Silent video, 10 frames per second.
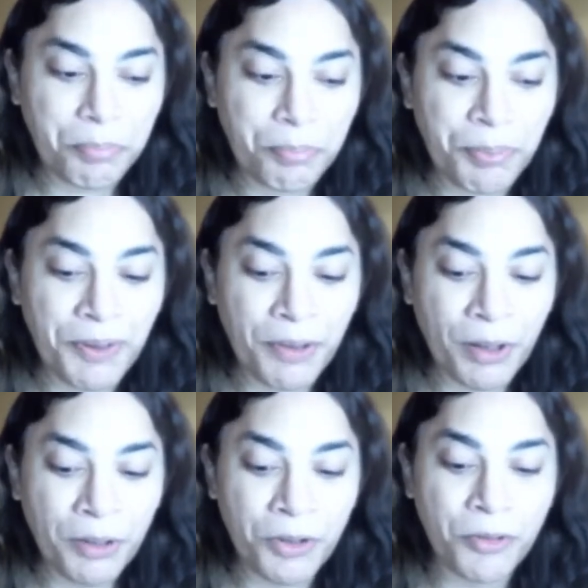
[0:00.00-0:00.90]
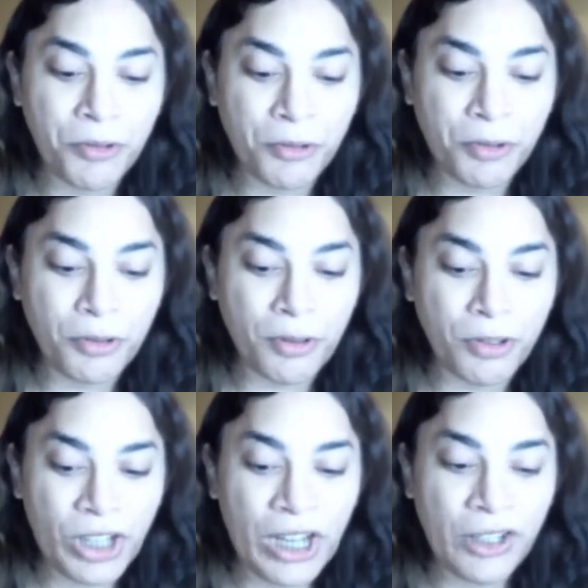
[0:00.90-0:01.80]
pivotal to the
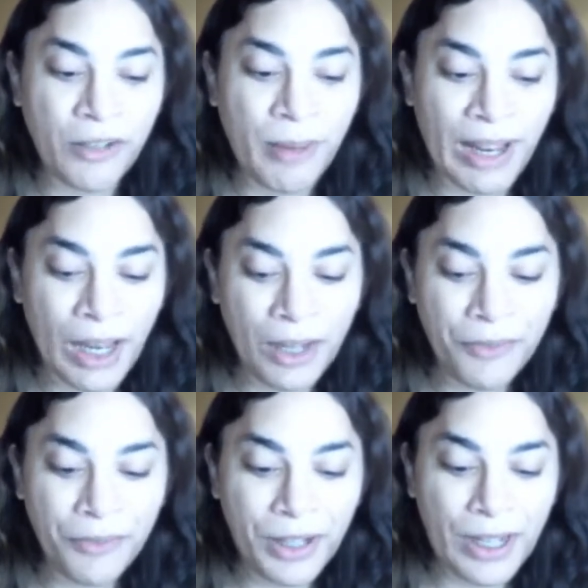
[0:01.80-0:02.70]
change in my life,